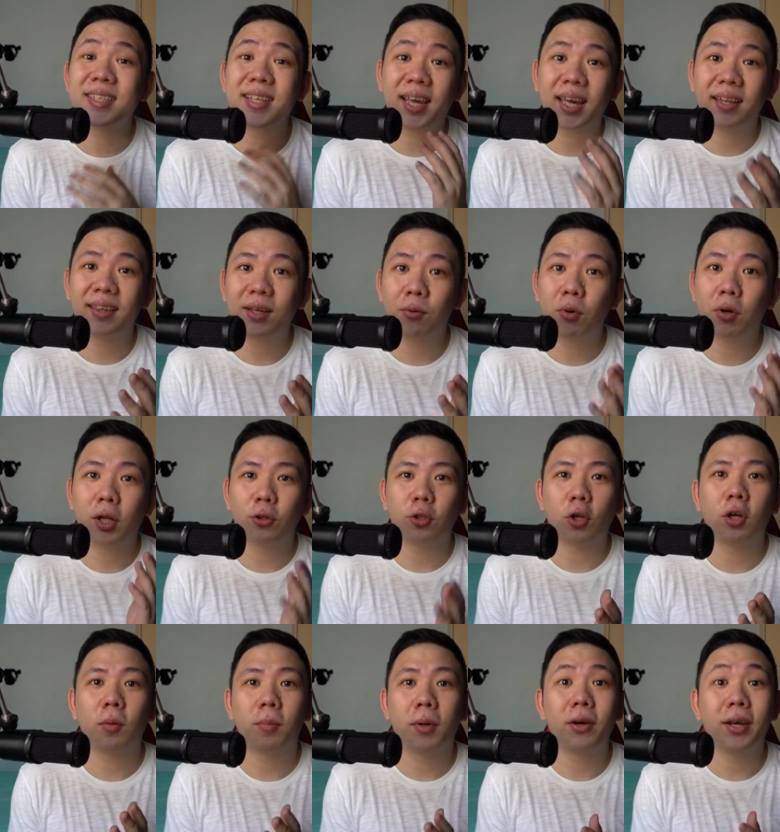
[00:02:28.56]
second thing I want to
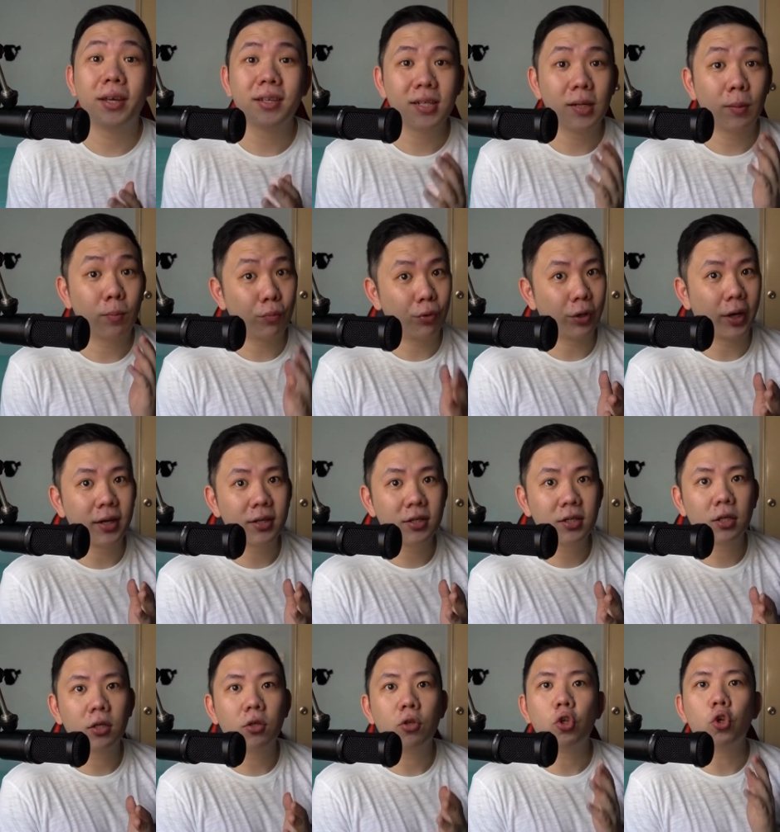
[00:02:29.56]
talk about is
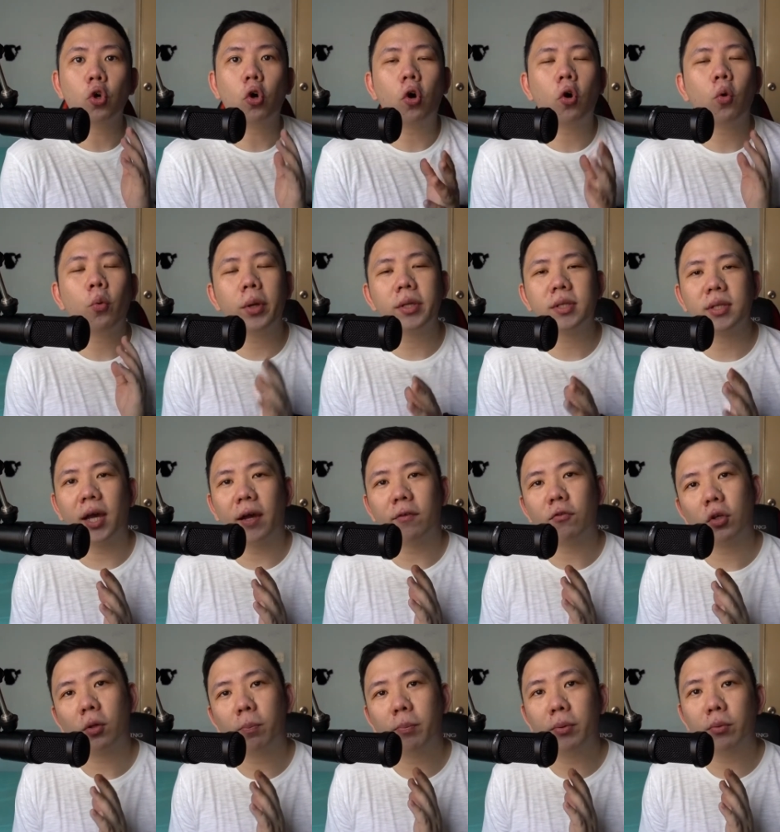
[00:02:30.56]
price. You always
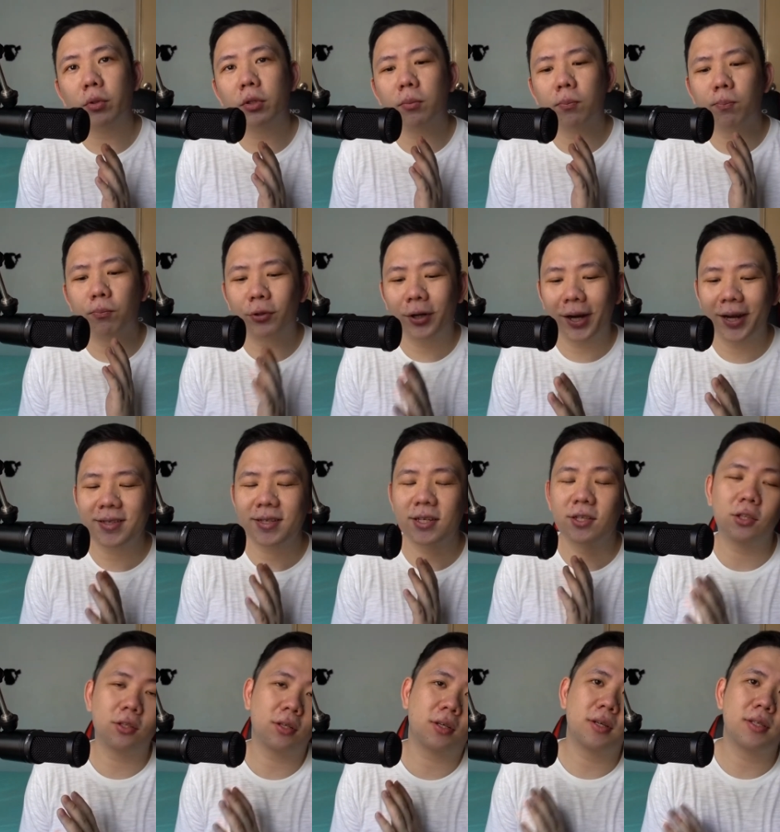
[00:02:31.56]
have to put price
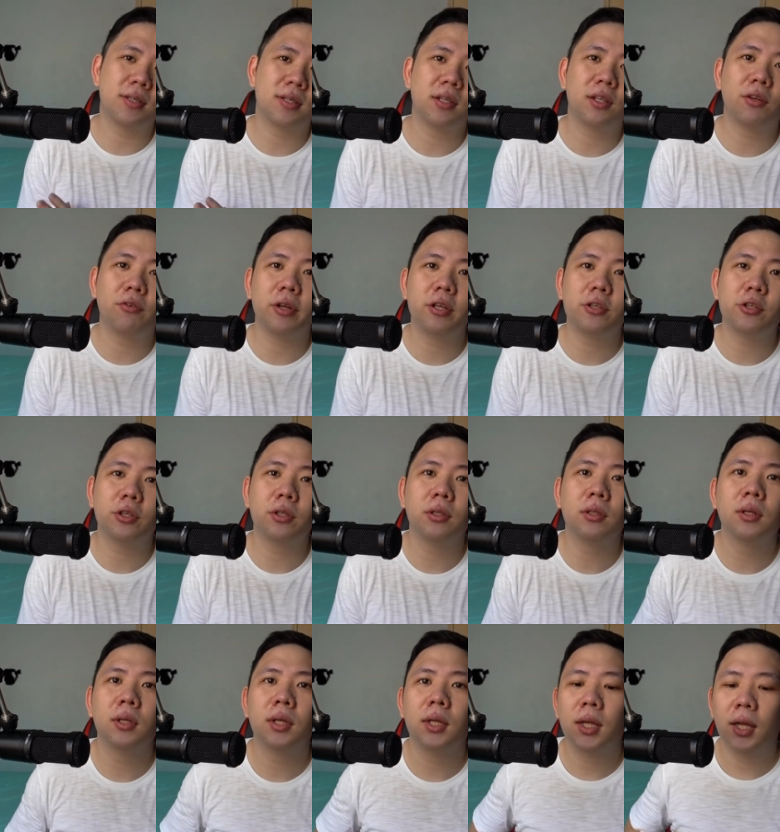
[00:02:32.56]
into consideration.
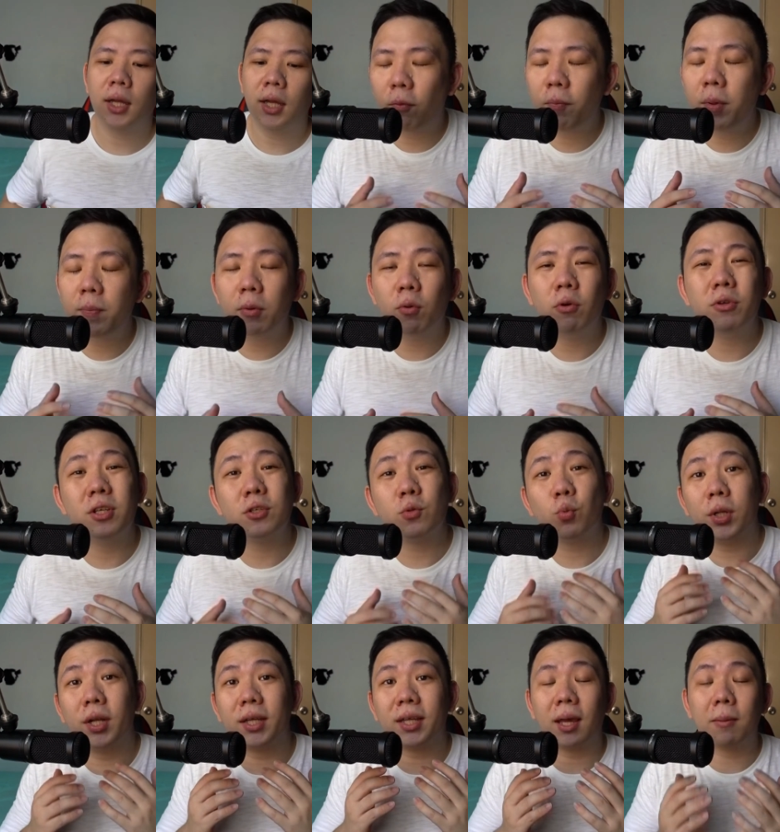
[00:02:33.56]
For people who
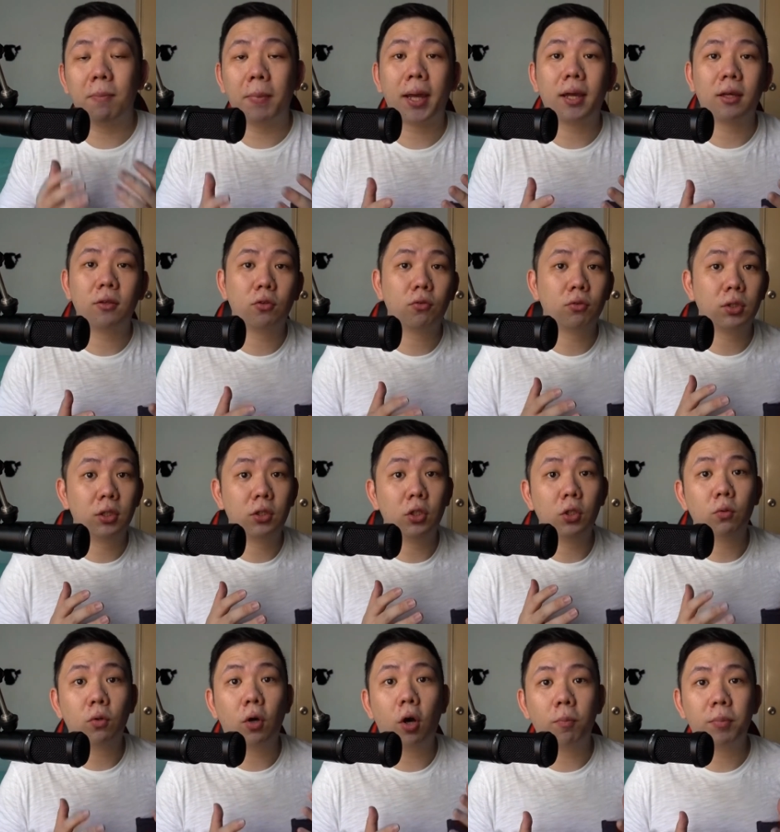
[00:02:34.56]
just want to get back into the
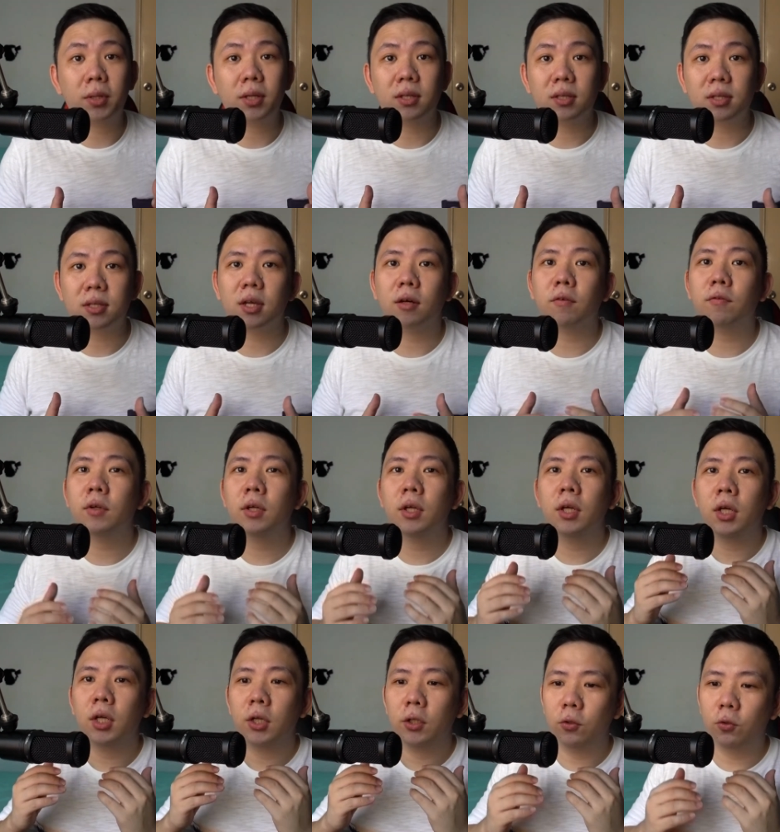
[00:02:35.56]
new hobby itself,
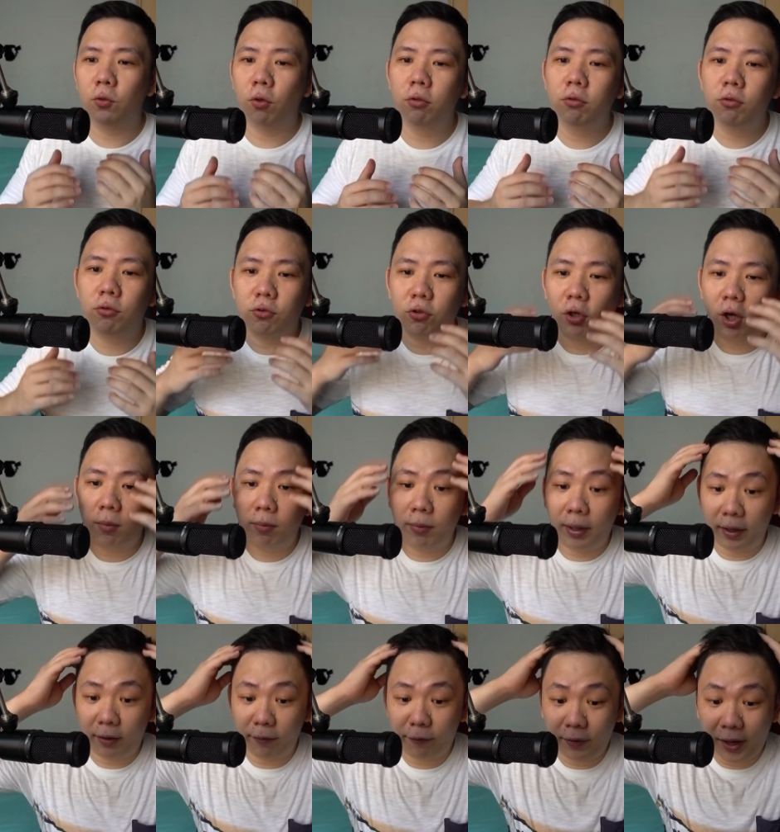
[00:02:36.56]
don't drop
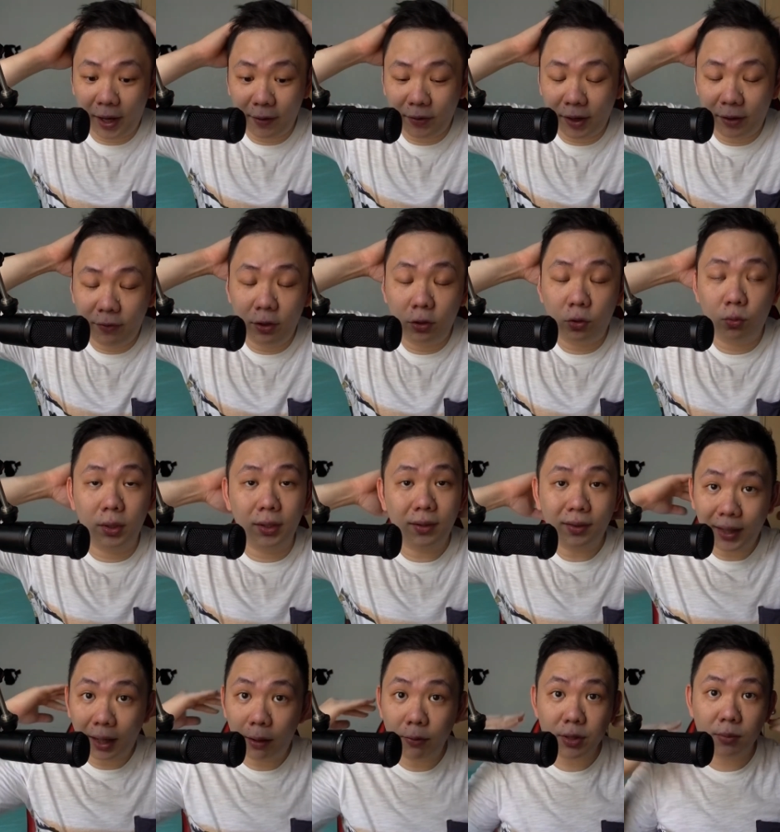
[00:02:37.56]
like 500 to
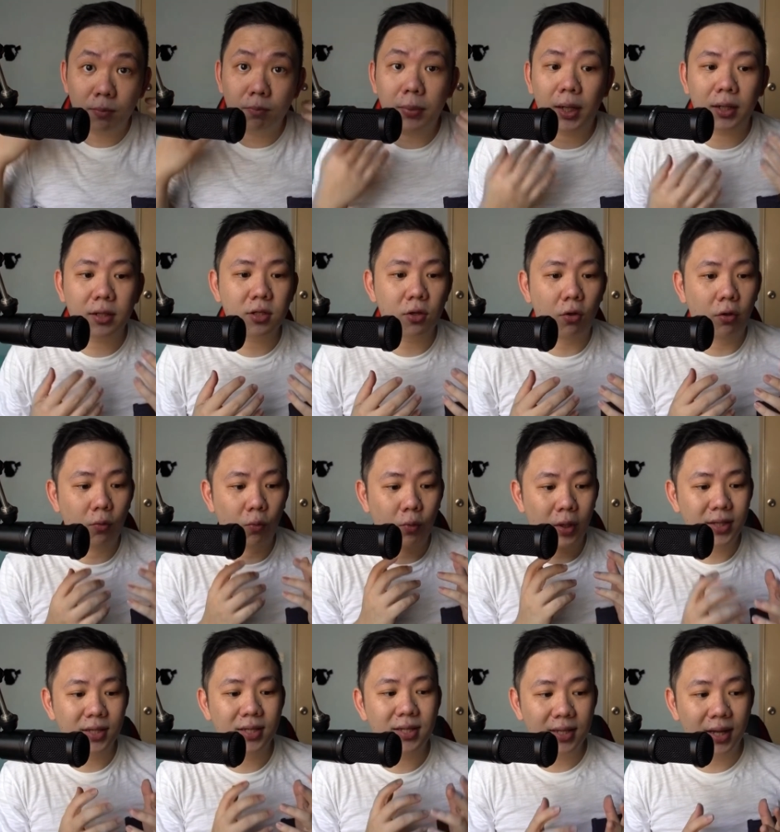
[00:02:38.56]
$1,000 on
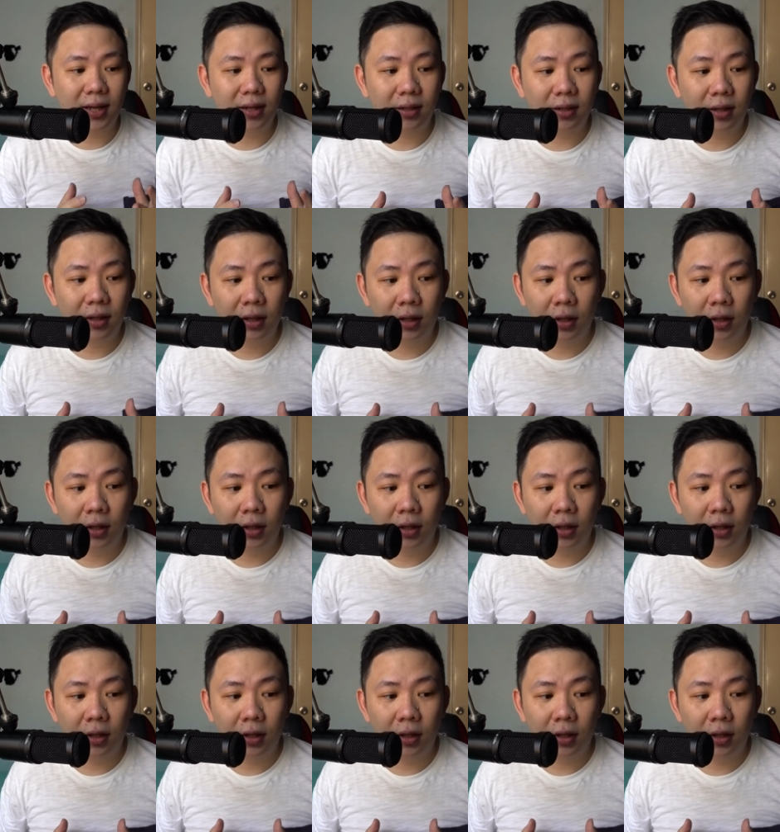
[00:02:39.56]
one set